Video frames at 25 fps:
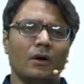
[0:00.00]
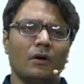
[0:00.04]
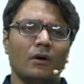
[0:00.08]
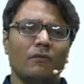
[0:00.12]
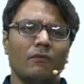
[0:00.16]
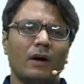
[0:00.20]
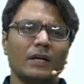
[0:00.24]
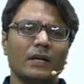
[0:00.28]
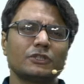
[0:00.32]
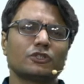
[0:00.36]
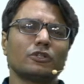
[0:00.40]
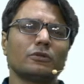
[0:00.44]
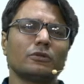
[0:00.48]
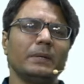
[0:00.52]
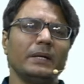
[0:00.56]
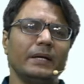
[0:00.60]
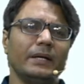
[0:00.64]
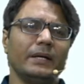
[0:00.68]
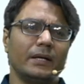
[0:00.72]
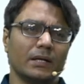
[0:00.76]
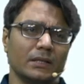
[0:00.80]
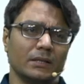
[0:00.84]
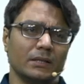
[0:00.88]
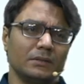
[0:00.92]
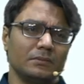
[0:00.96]
what should be
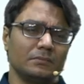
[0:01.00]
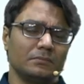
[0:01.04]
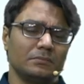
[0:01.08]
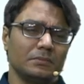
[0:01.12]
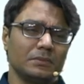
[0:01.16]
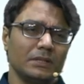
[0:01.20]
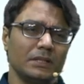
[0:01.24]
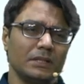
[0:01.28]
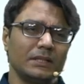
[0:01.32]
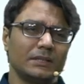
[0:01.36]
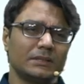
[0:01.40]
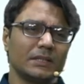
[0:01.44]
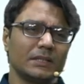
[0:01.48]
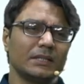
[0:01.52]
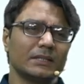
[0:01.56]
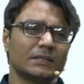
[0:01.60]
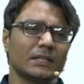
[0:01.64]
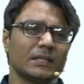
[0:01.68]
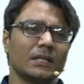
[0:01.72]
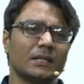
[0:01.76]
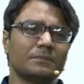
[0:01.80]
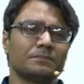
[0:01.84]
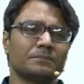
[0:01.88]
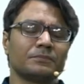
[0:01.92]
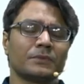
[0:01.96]
done. It's
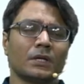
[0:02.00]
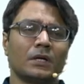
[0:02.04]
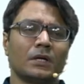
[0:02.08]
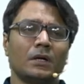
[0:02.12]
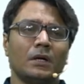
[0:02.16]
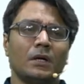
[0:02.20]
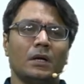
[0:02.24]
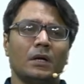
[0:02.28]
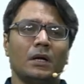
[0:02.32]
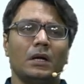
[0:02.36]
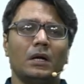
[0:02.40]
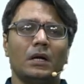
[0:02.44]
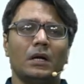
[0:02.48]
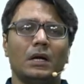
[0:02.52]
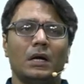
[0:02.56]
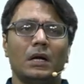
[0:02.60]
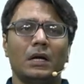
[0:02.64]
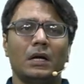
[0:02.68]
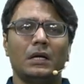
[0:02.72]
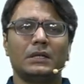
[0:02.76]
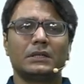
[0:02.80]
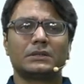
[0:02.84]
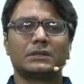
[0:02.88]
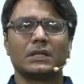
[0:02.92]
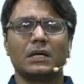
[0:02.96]

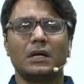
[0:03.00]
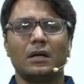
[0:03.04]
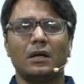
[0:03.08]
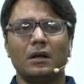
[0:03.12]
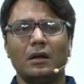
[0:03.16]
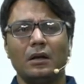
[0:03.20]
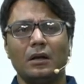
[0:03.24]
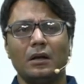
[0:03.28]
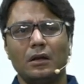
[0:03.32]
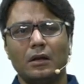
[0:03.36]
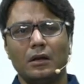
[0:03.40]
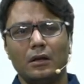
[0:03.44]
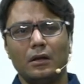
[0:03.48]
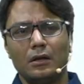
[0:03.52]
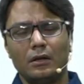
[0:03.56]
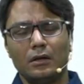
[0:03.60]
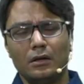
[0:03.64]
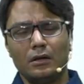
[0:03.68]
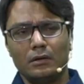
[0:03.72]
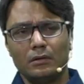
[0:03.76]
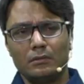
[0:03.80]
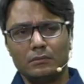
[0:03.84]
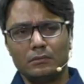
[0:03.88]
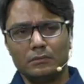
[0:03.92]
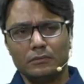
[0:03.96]
a
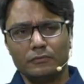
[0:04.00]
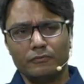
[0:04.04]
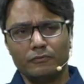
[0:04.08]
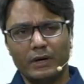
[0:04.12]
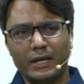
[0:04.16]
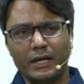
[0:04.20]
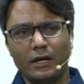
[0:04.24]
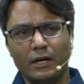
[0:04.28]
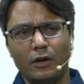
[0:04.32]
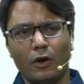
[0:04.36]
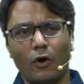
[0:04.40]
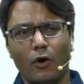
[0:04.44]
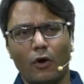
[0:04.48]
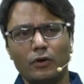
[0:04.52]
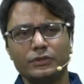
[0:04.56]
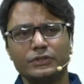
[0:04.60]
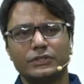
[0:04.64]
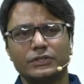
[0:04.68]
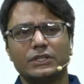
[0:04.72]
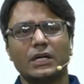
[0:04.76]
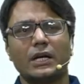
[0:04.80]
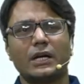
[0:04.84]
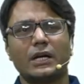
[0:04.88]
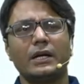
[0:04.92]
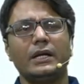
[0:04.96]
very long
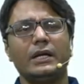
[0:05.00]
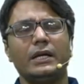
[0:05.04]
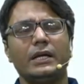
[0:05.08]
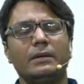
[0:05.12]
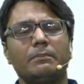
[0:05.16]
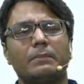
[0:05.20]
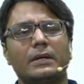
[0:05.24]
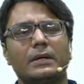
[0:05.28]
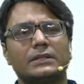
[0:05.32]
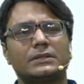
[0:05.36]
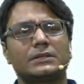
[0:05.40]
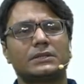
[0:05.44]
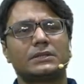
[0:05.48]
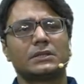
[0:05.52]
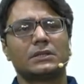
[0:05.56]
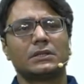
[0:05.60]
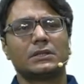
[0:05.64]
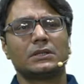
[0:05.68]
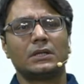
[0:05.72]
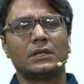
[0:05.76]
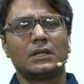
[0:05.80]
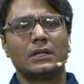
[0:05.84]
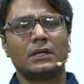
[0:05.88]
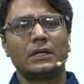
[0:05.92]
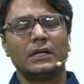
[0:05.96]
journey, but
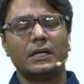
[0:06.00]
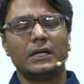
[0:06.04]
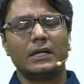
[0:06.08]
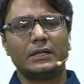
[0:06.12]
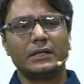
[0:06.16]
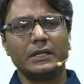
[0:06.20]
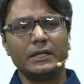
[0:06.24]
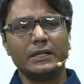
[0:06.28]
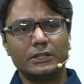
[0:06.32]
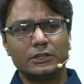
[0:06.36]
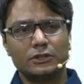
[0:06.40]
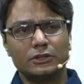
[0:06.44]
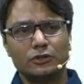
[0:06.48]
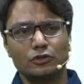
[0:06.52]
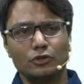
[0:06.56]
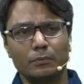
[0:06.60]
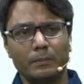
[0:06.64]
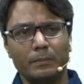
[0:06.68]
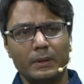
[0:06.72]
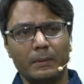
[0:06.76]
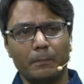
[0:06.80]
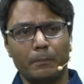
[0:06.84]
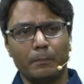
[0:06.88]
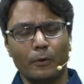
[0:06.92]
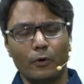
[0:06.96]
it needs to
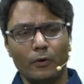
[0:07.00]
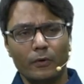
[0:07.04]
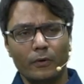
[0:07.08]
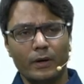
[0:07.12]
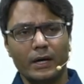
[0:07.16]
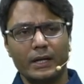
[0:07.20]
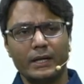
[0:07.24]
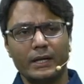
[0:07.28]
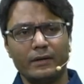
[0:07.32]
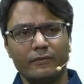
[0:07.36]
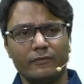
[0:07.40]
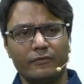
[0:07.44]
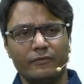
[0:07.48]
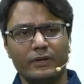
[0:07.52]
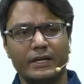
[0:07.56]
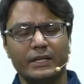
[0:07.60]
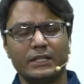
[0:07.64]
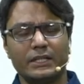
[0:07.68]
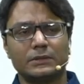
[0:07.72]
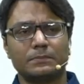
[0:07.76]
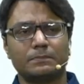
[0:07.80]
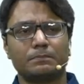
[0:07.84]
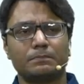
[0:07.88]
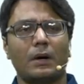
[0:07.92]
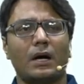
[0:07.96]
be broken in
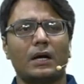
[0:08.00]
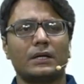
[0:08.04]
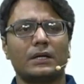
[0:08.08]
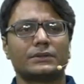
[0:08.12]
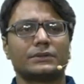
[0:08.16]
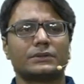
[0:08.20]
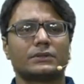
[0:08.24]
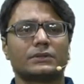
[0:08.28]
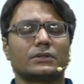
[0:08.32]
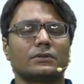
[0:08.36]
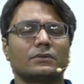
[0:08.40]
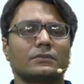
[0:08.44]
various parts